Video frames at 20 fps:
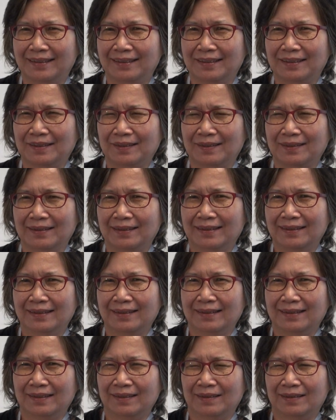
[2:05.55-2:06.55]
Uh,
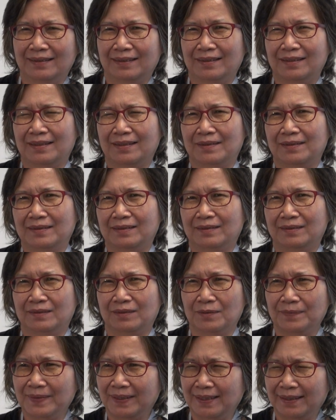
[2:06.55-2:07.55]
there are
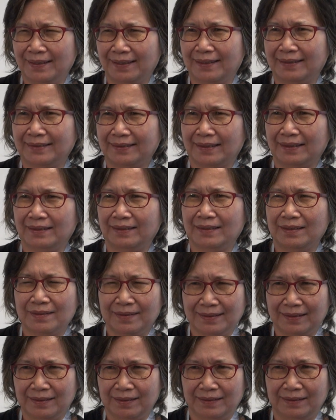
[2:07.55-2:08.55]
so many exciting
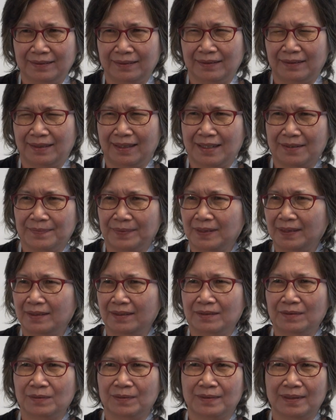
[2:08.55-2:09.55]
things that
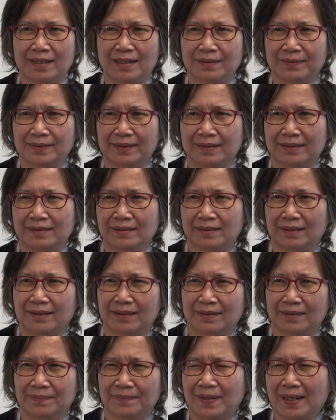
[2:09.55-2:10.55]
happened throughout this
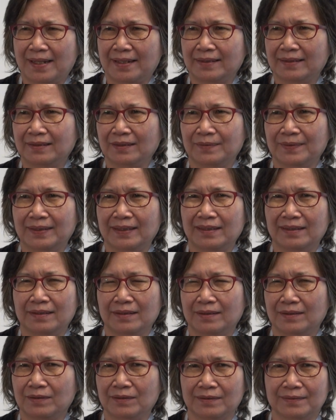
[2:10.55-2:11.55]
the past 20
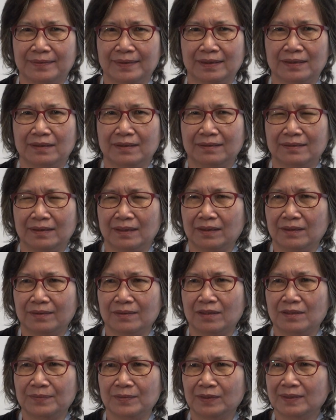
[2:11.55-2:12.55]
over you
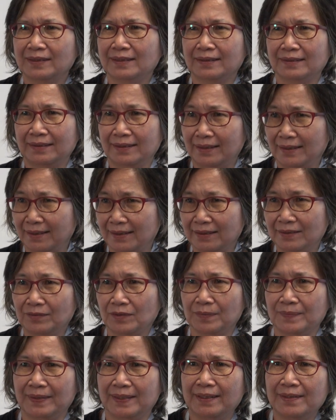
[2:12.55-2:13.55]
know almost 30 years
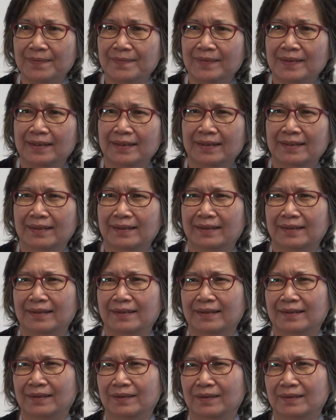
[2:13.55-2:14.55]
for me
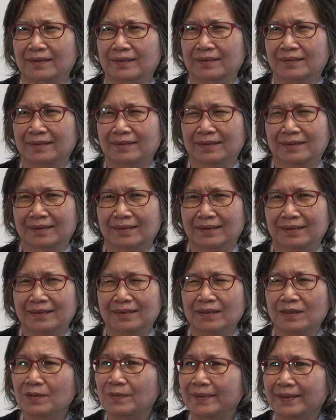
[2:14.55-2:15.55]
and
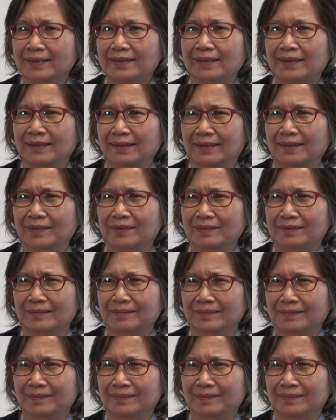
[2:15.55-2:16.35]
it's always sunny